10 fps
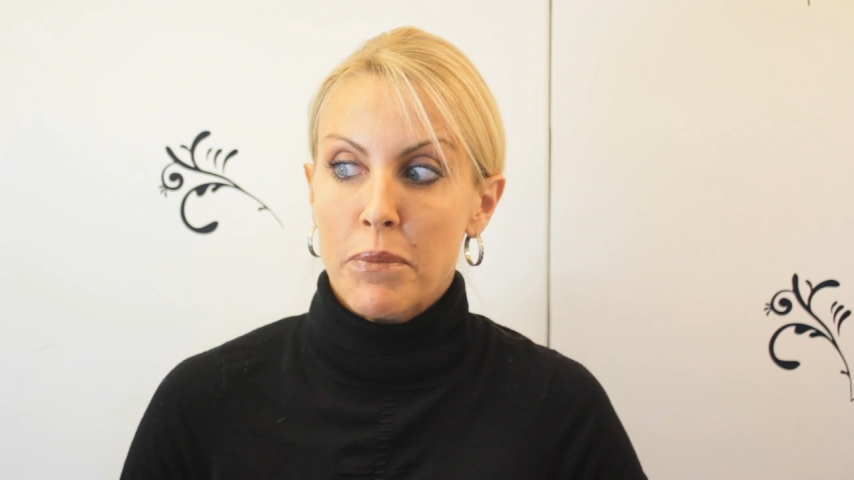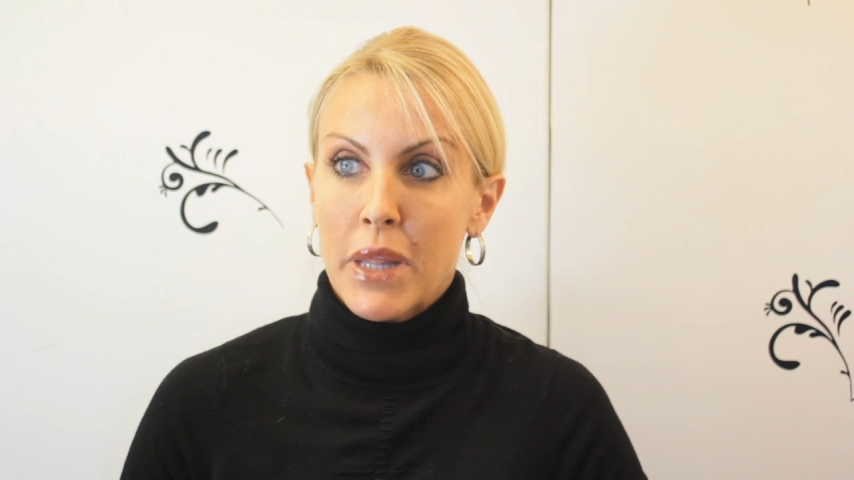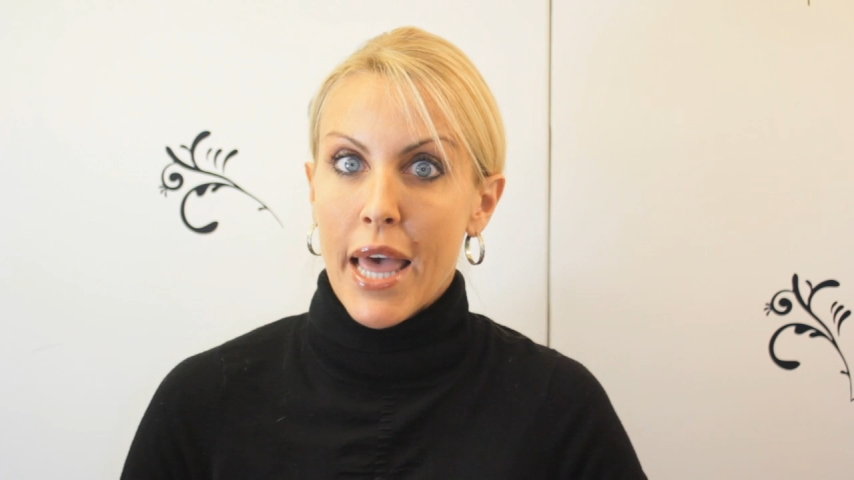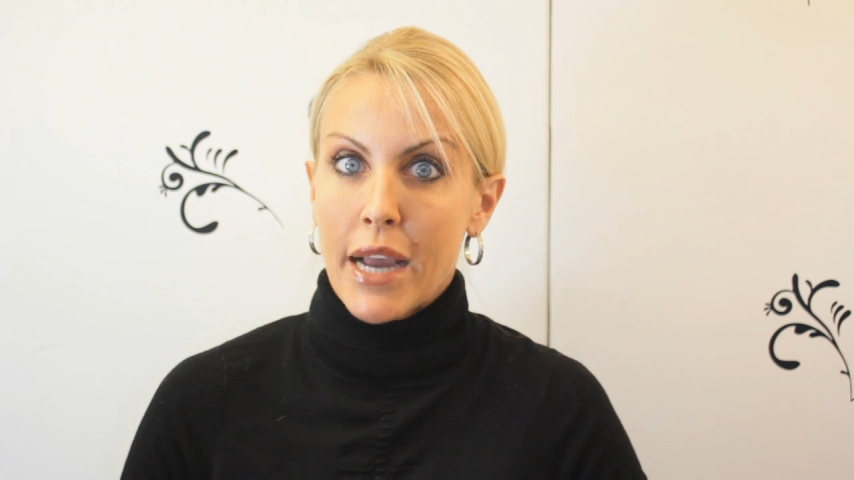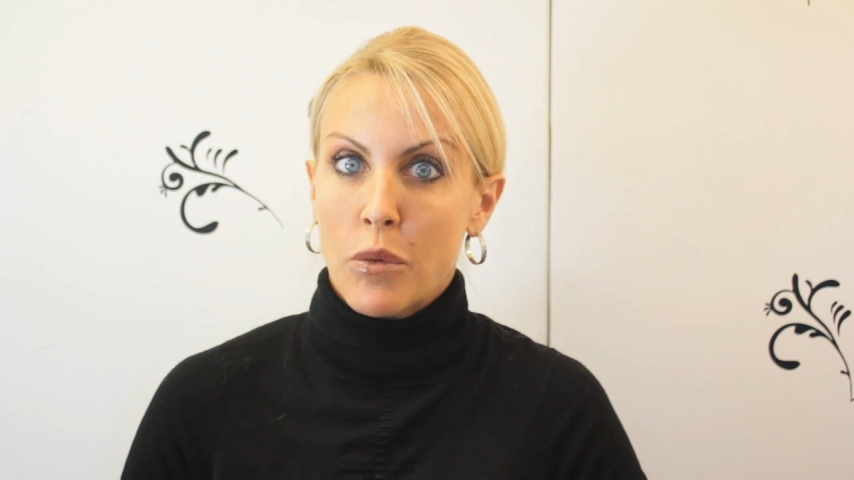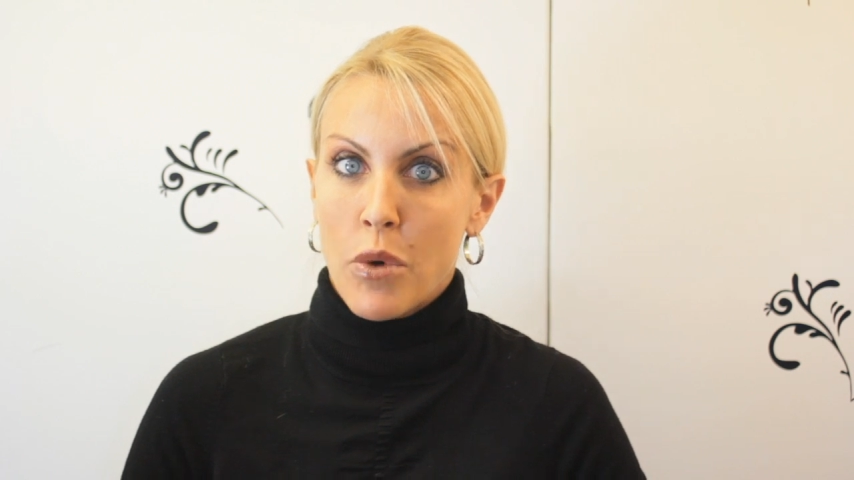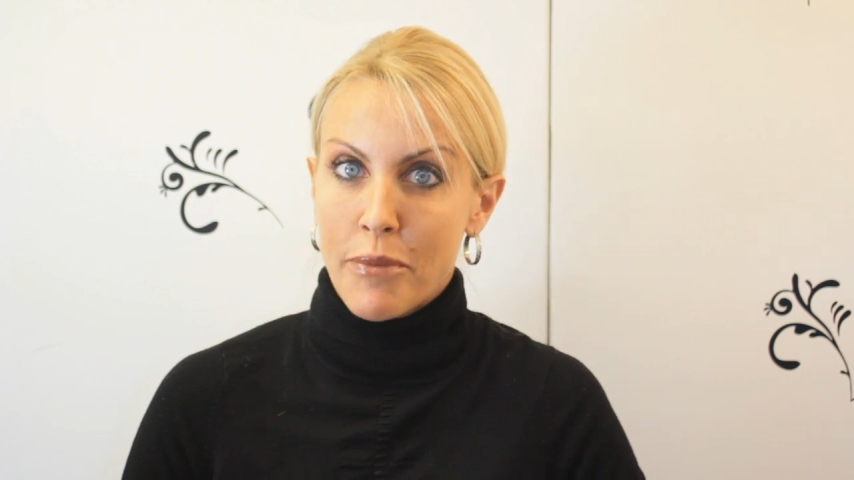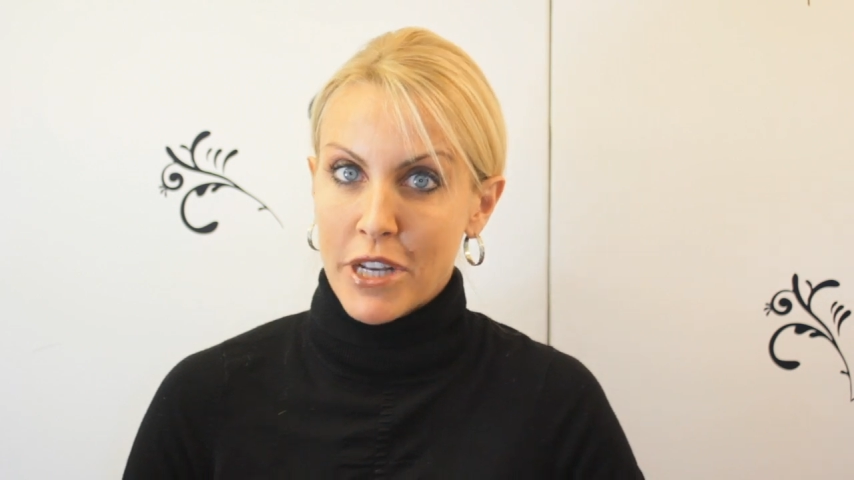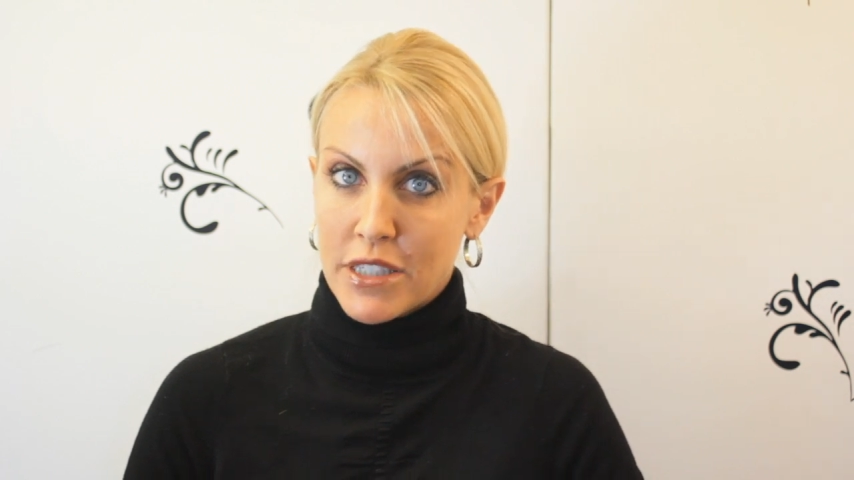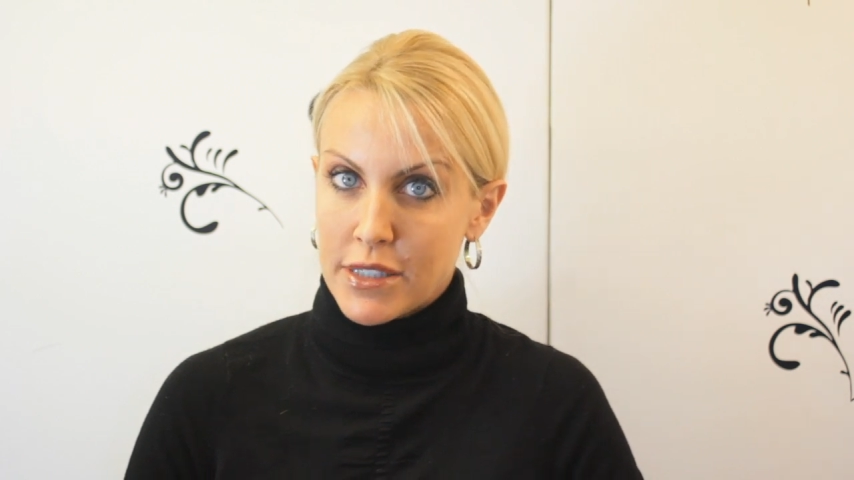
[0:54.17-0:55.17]
black
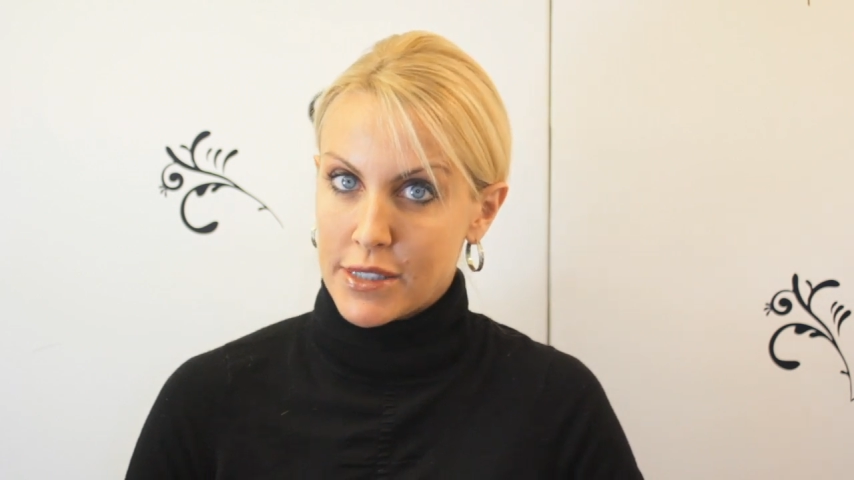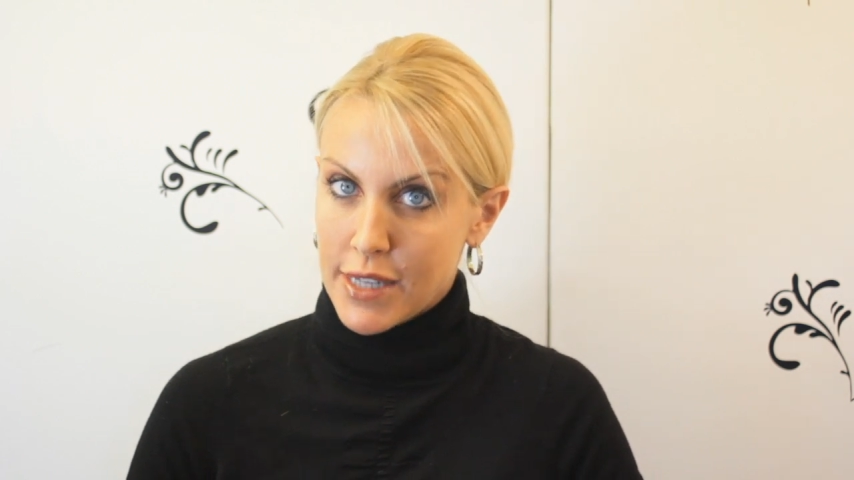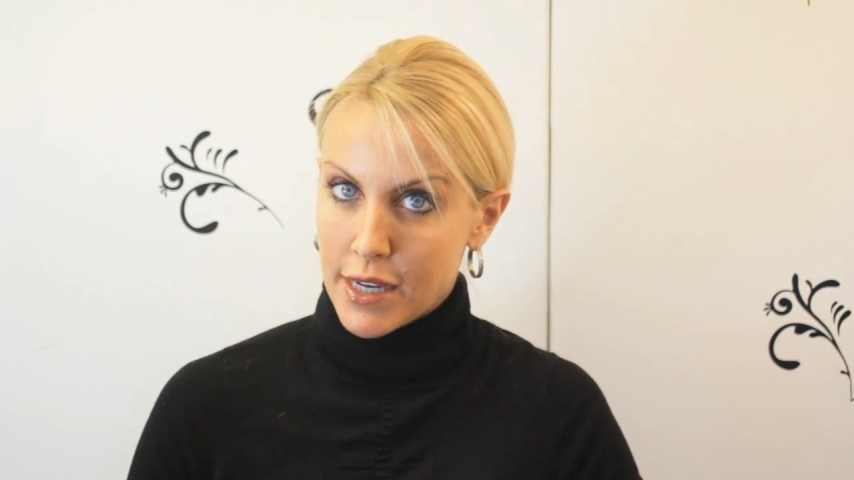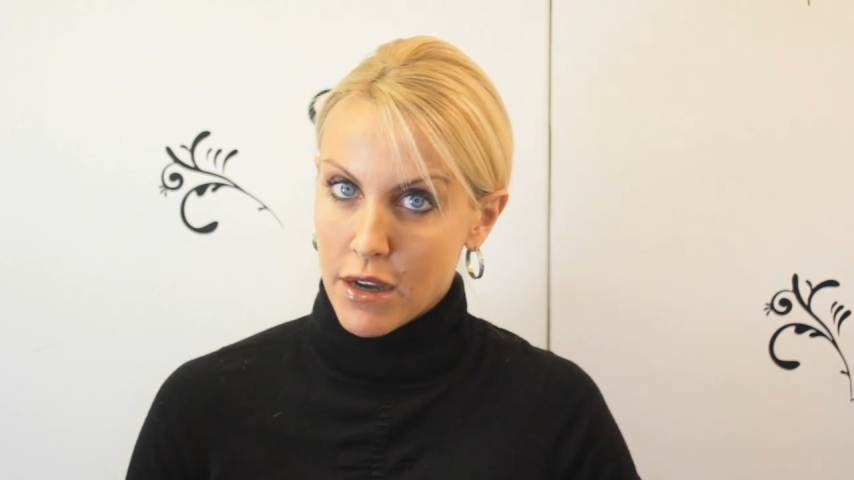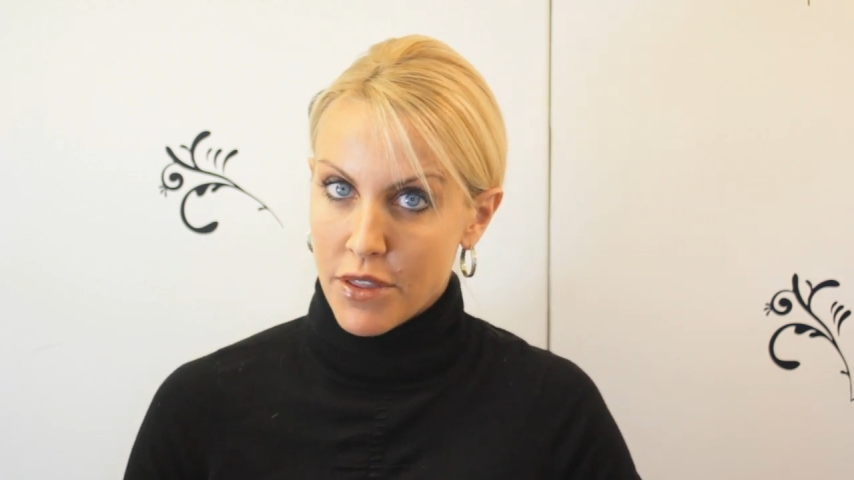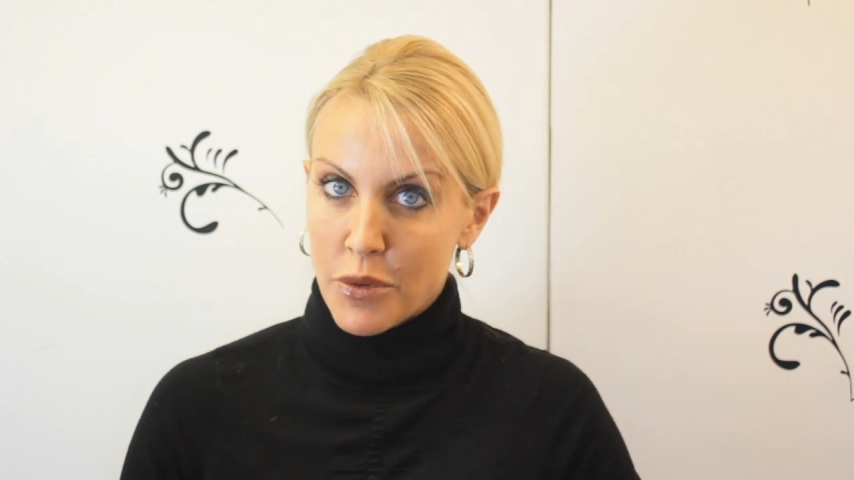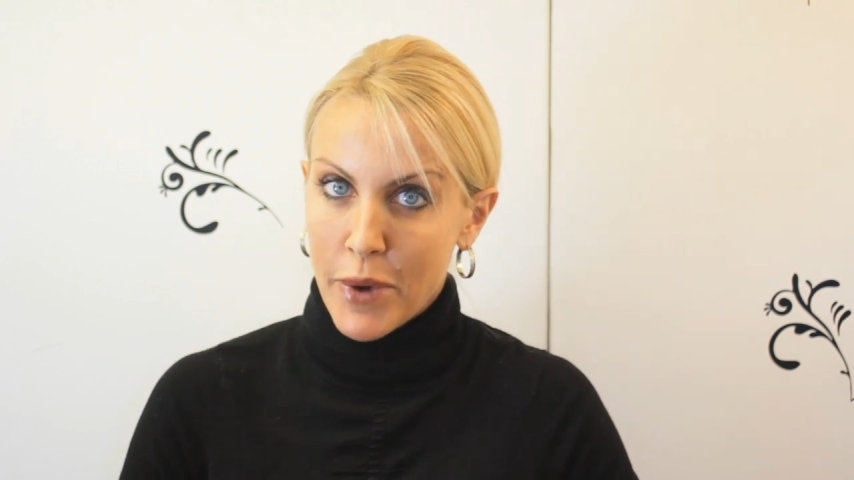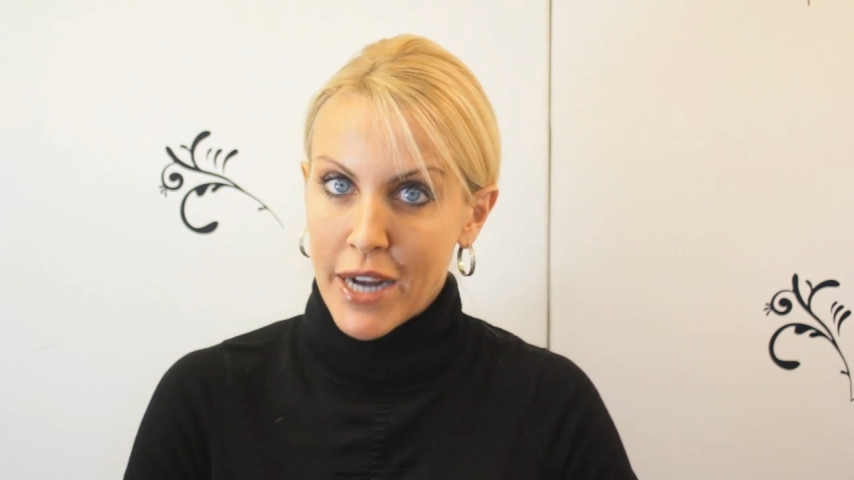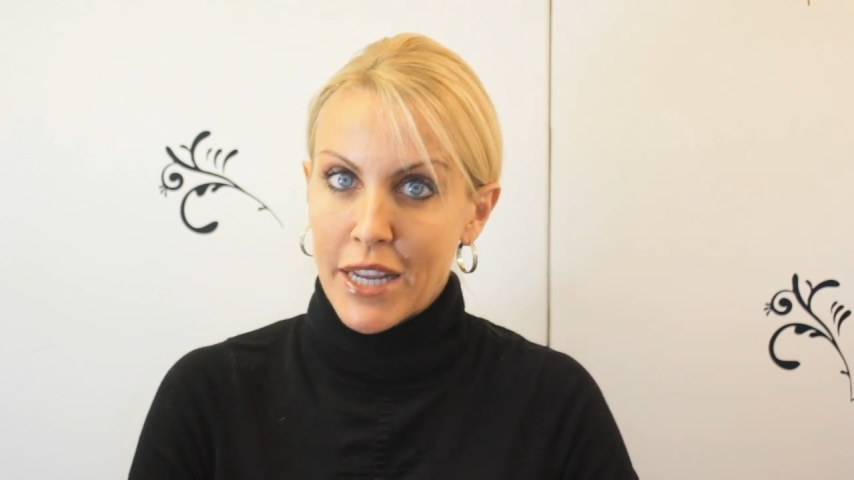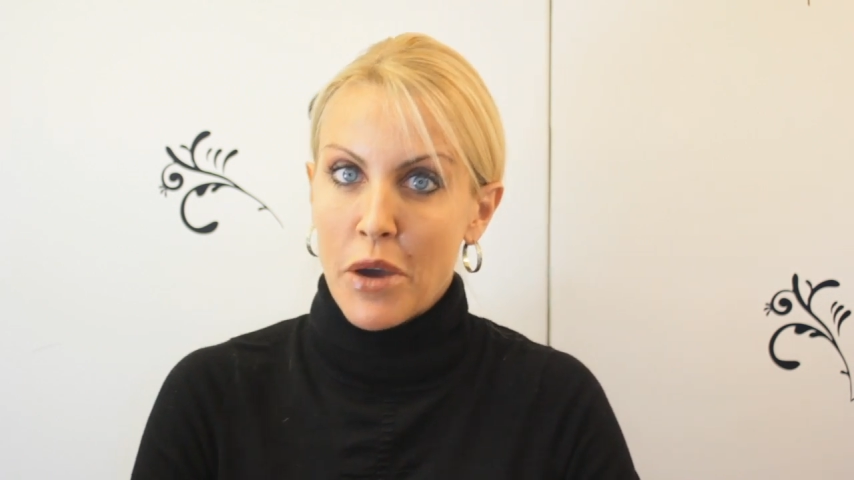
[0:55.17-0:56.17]
woman to sing on the
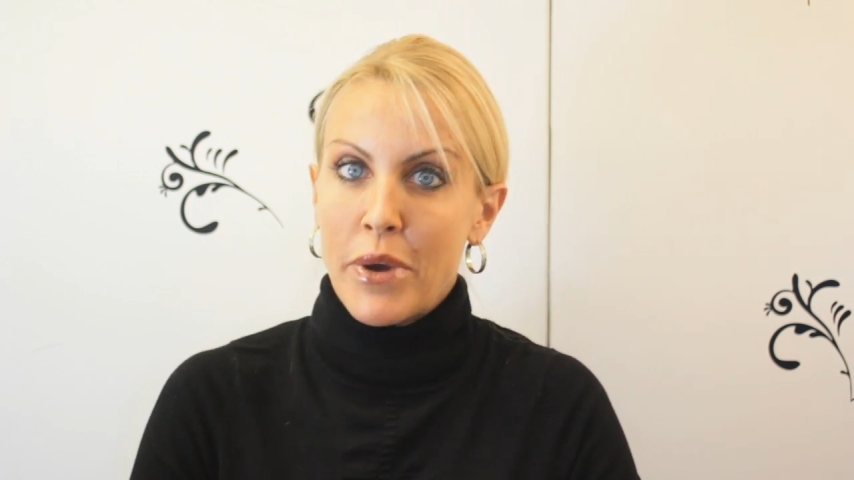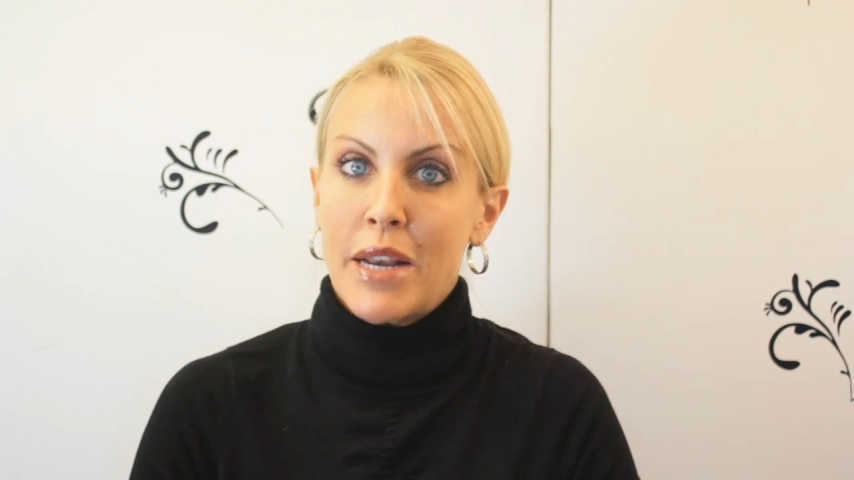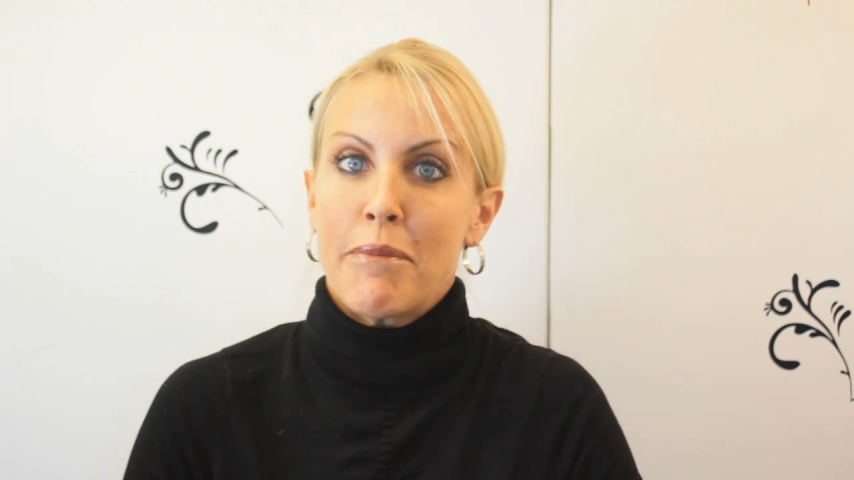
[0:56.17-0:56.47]
radio in